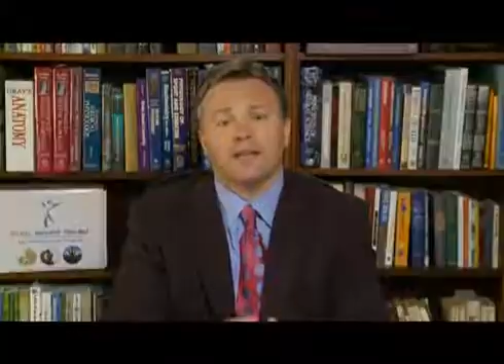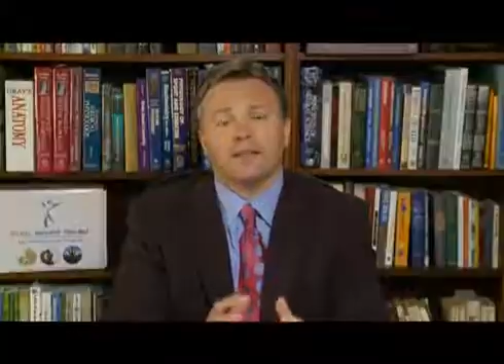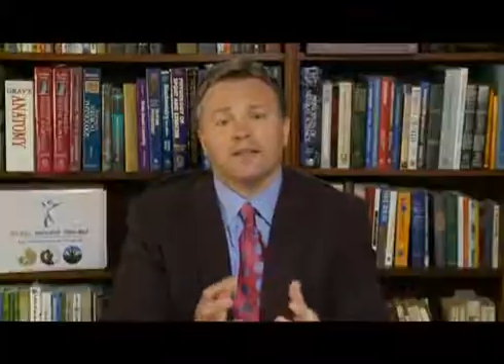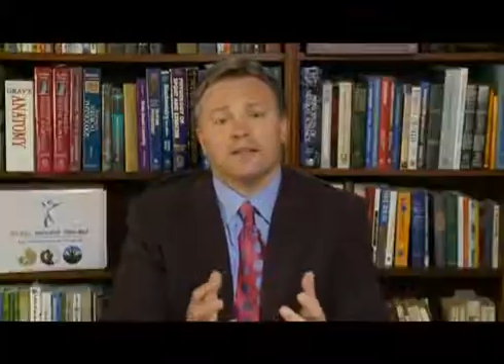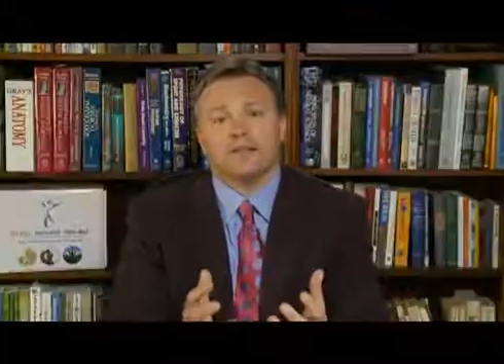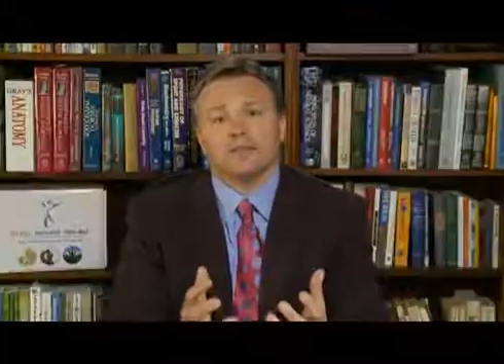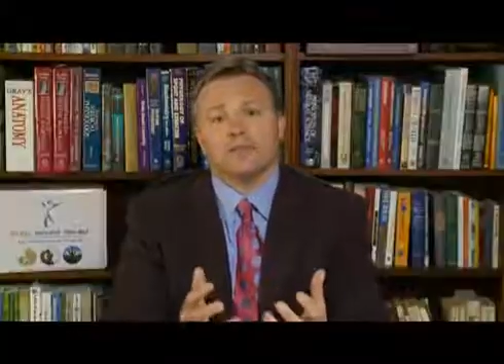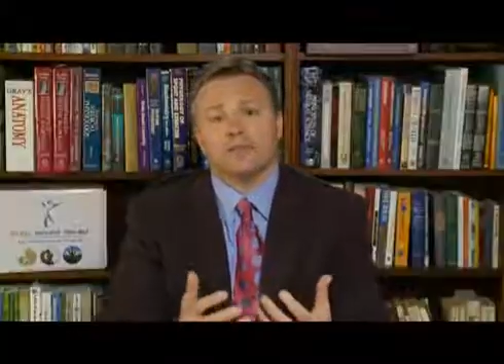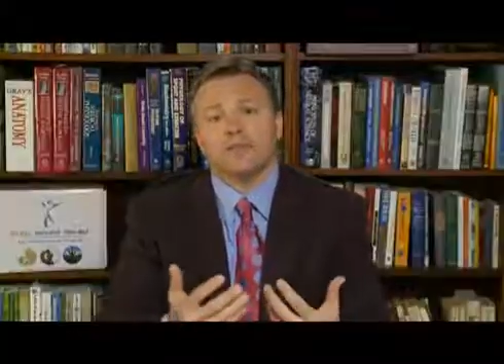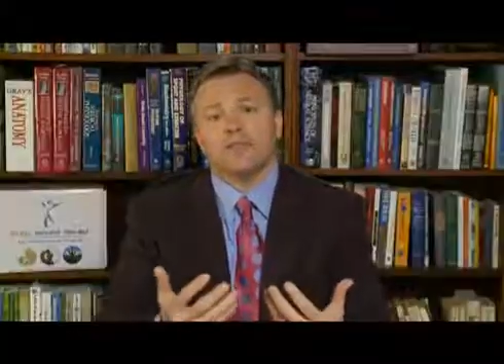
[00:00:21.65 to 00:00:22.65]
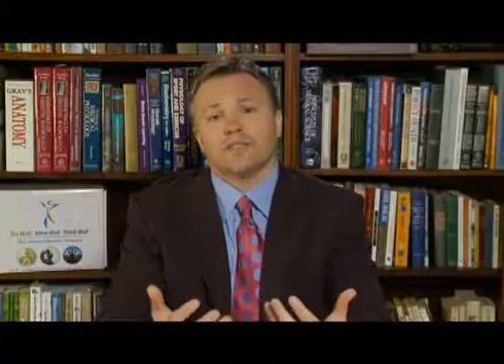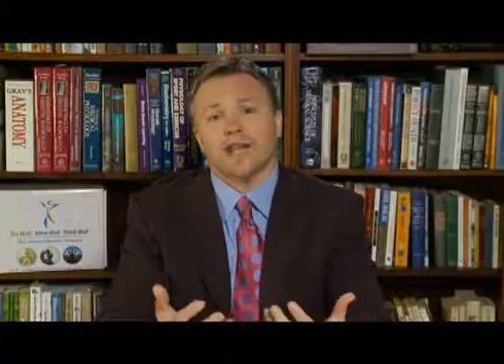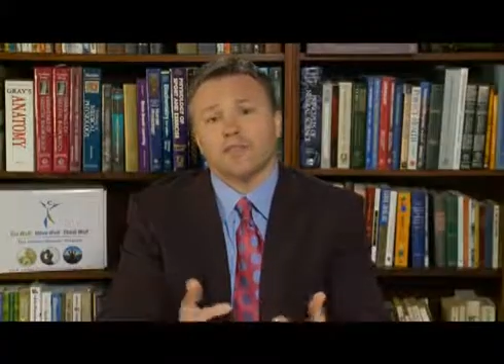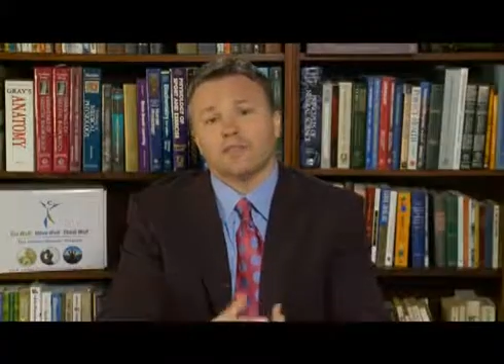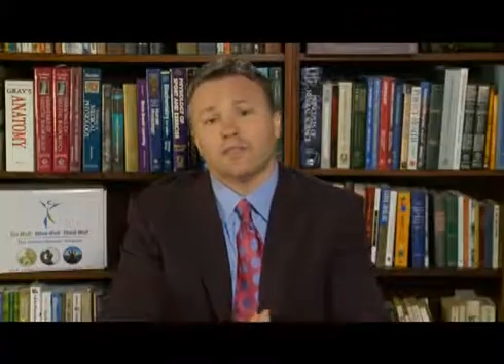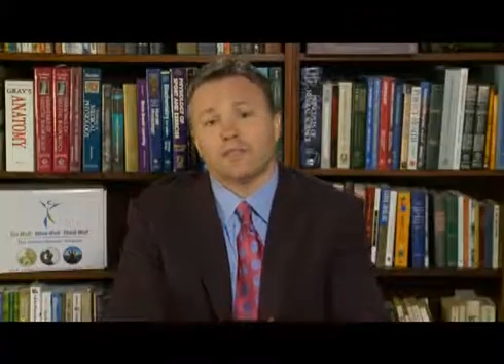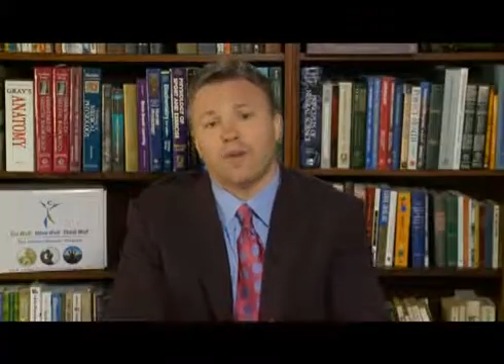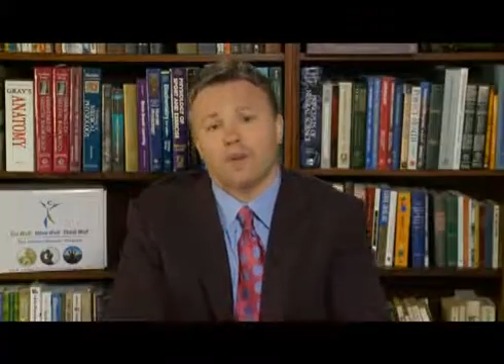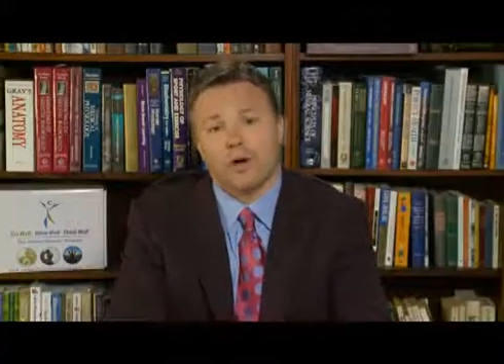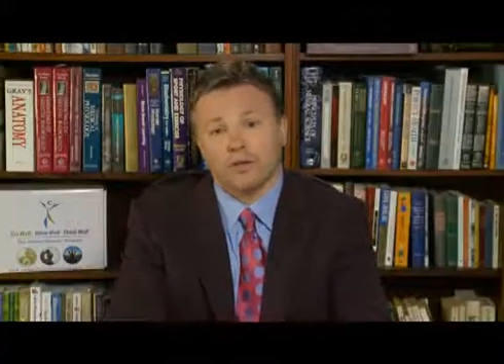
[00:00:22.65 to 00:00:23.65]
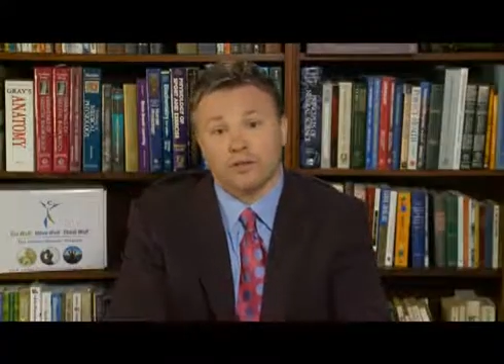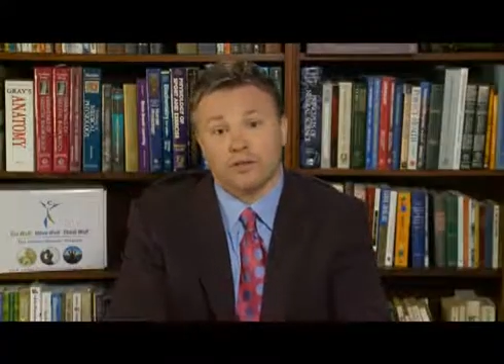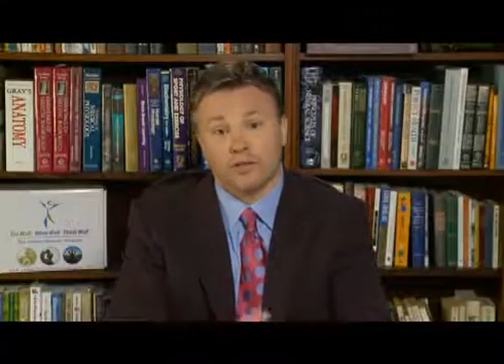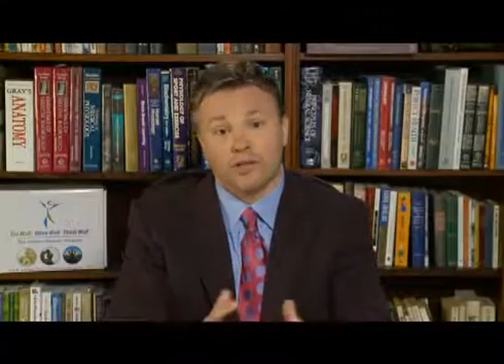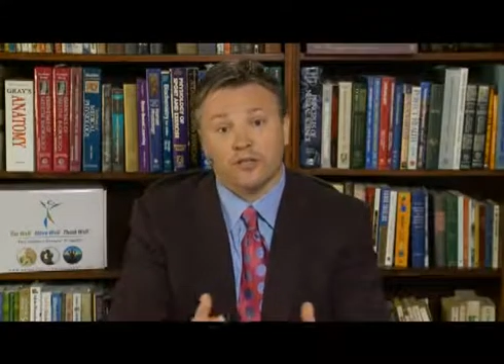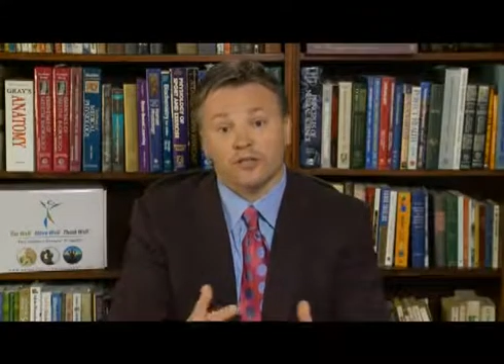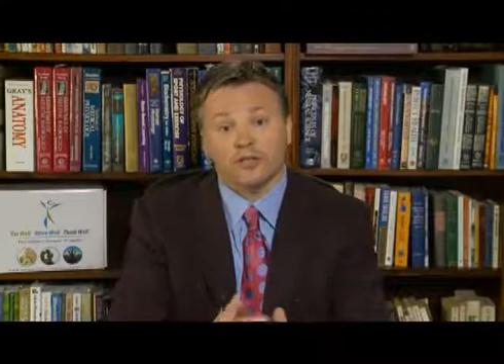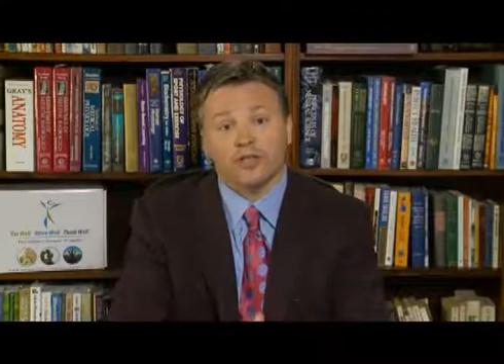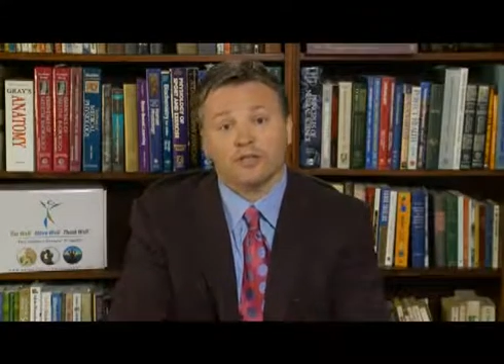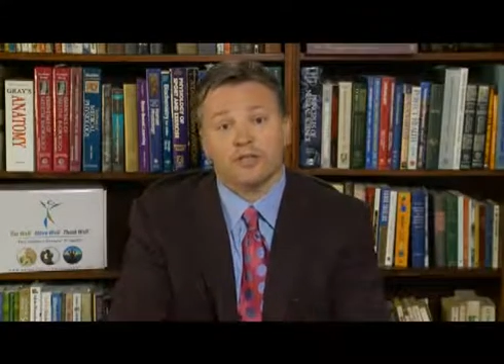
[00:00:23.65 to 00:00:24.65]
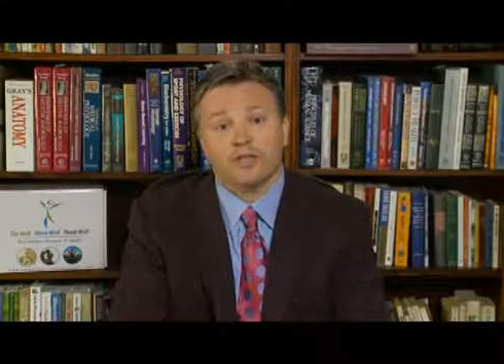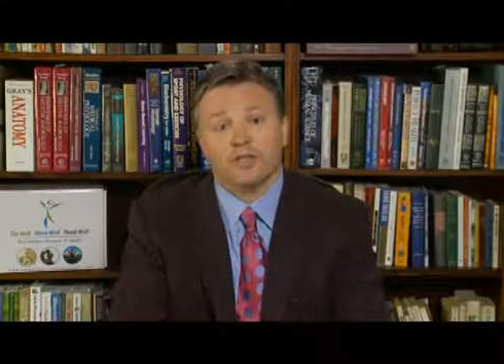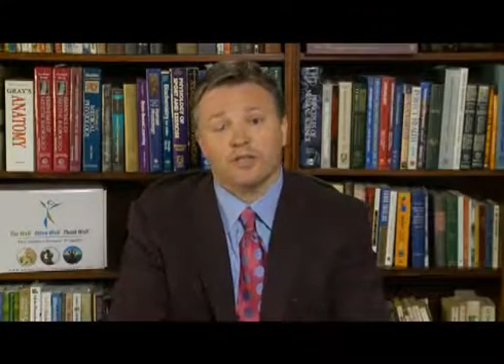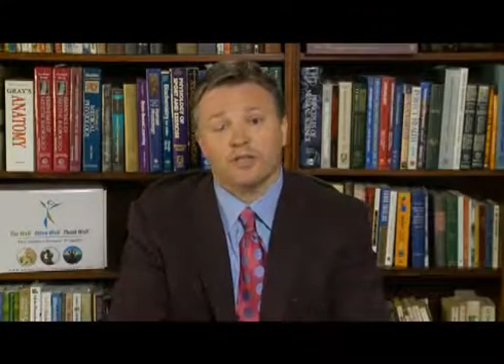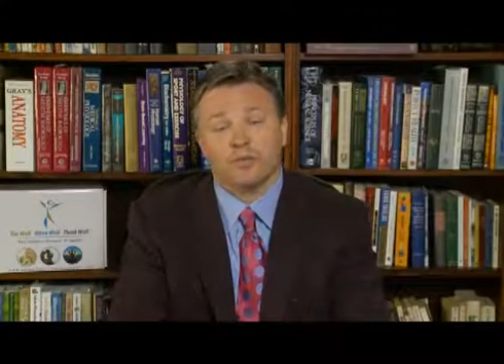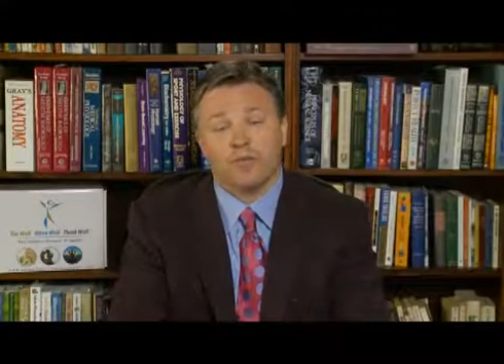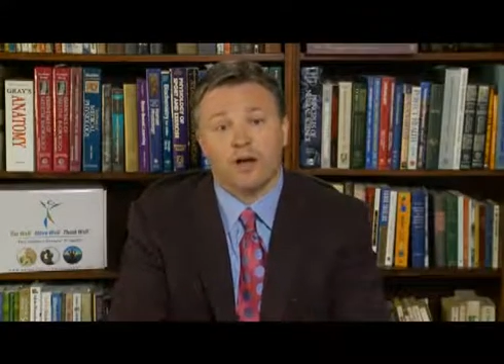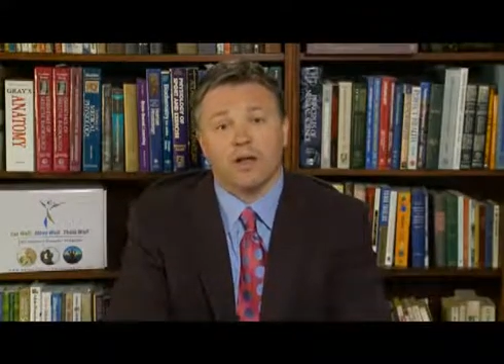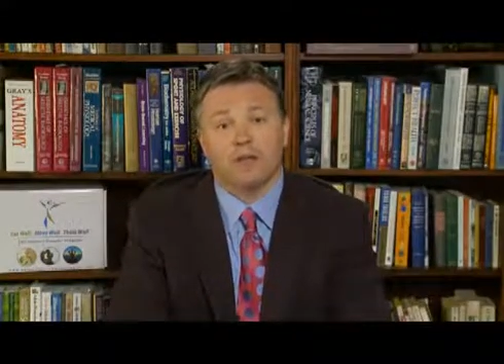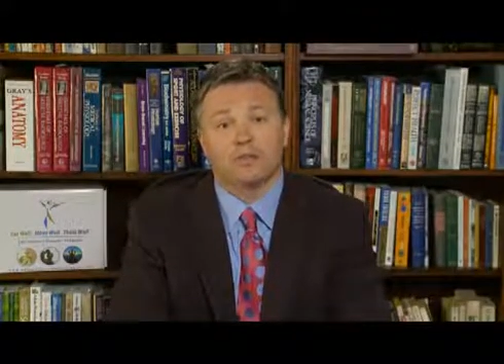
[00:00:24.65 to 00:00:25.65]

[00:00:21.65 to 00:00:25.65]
that once we've established that probiotics are essential for human beings to be well,